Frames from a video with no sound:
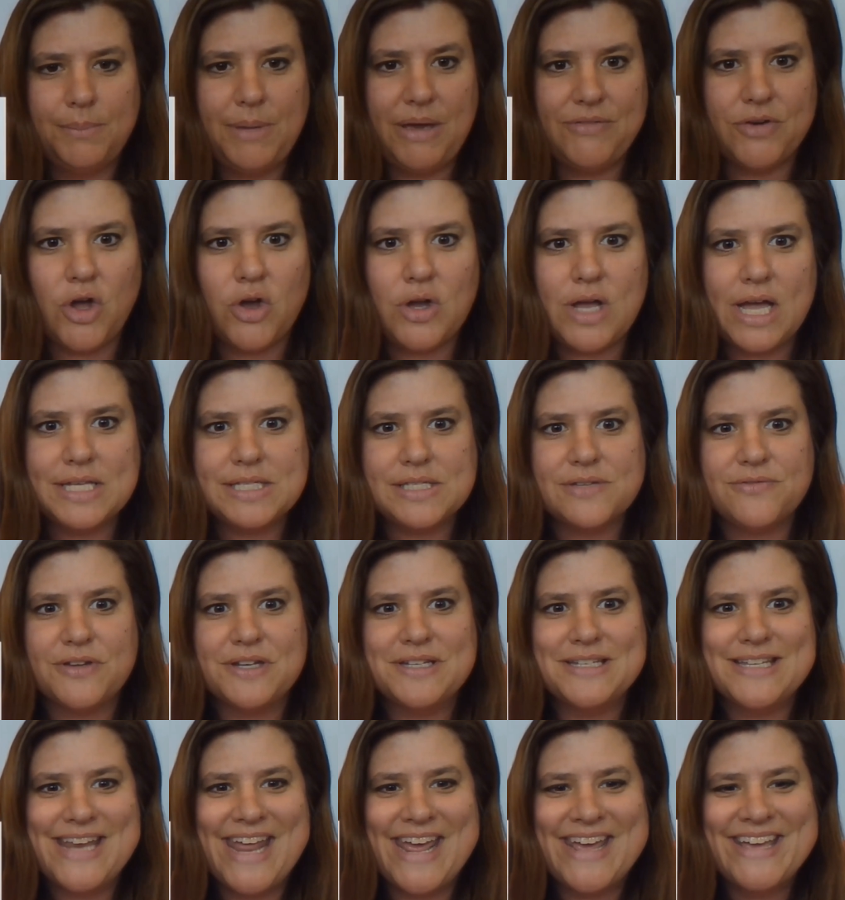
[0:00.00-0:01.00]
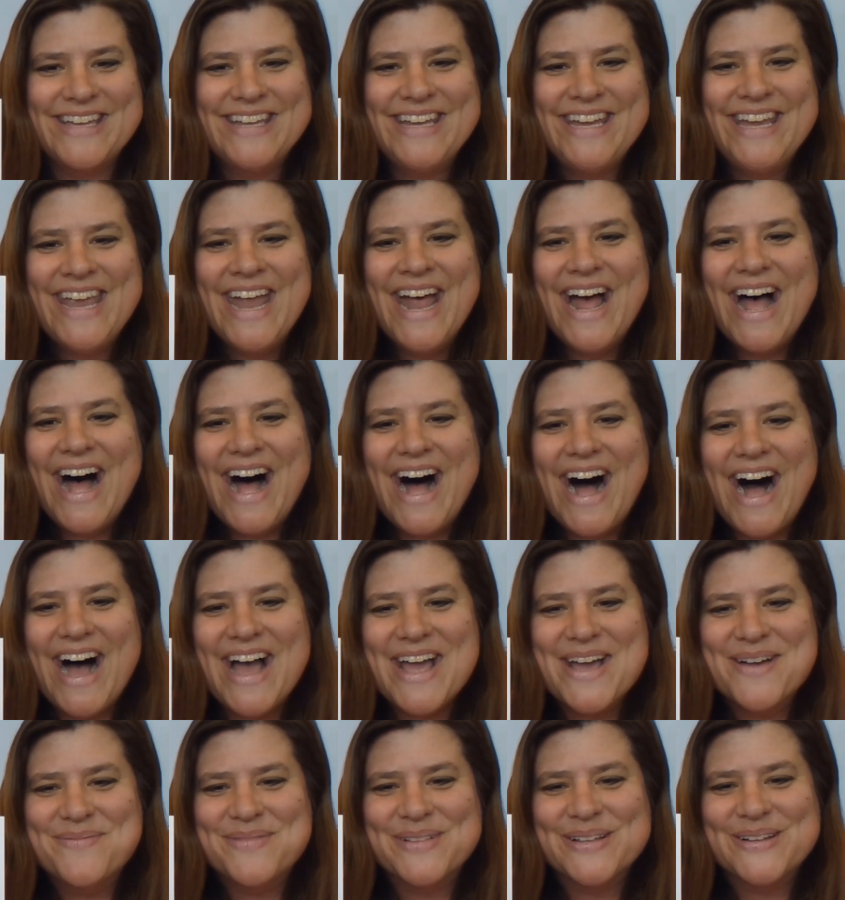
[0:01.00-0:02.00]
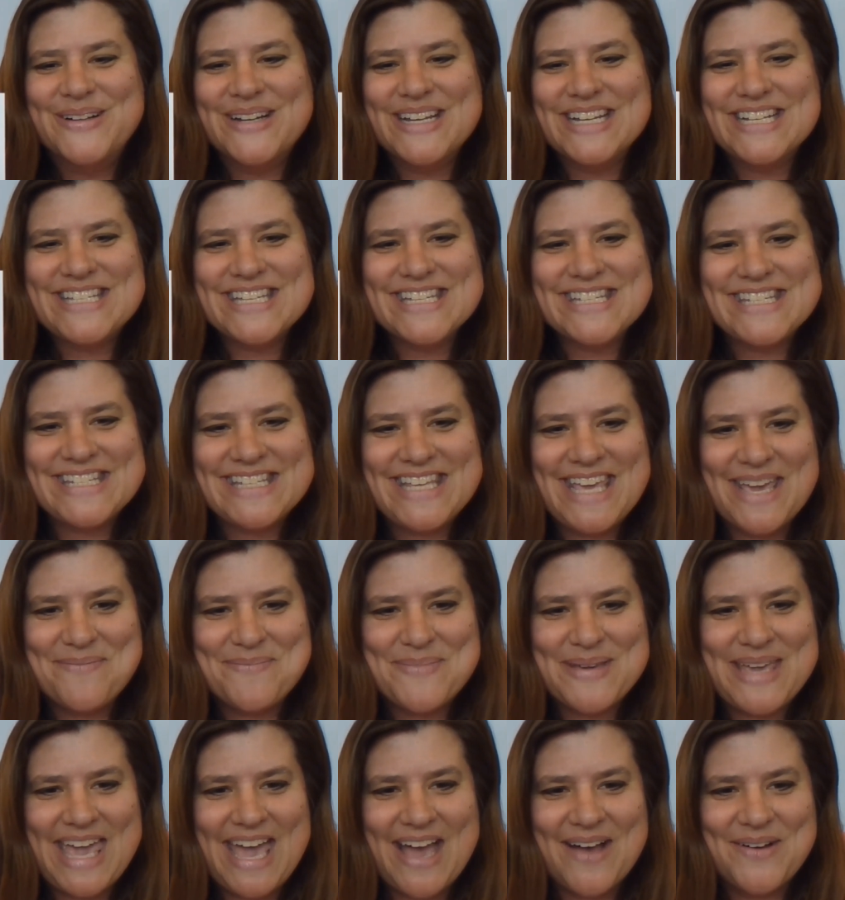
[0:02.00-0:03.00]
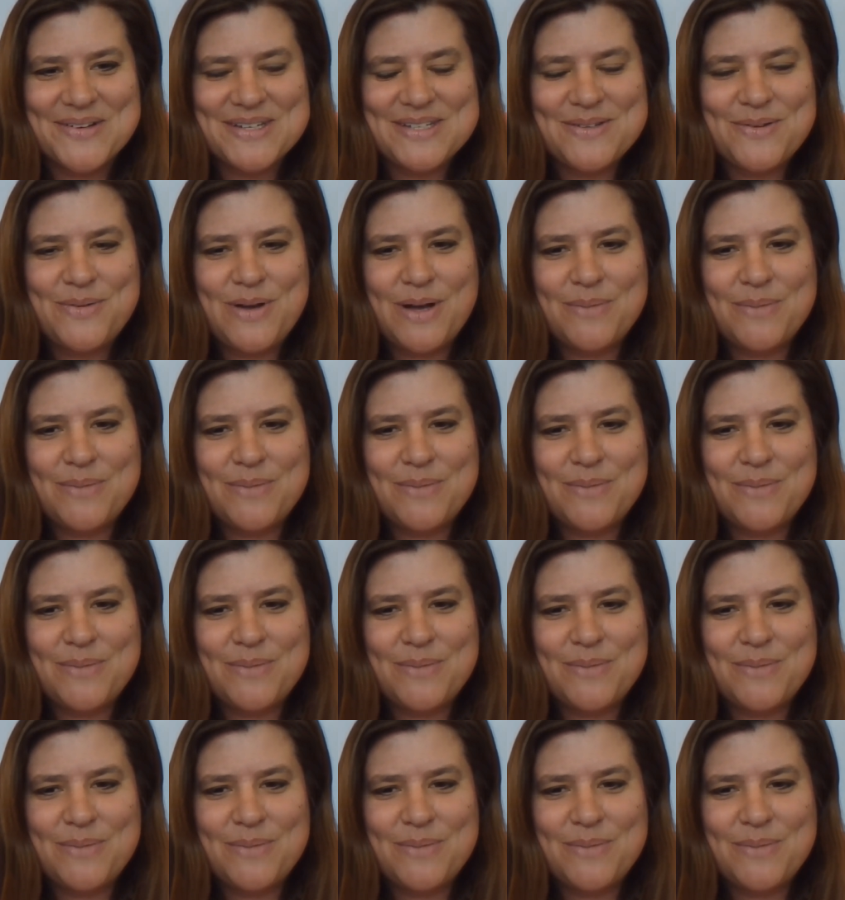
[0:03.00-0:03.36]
having all kinds of fun today. I am learning to skip count.